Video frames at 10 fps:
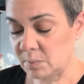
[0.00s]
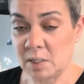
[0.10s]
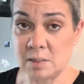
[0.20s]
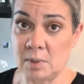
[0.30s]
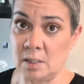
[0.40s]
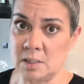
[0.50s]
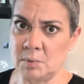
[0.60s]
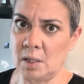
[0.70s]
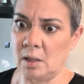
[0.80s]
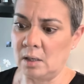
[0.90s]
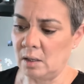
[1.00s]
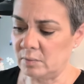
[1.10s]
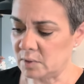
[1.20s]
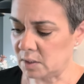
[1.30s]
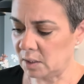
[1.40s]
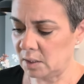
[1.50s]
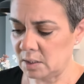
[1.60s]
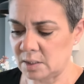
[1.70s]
because my husband loves these.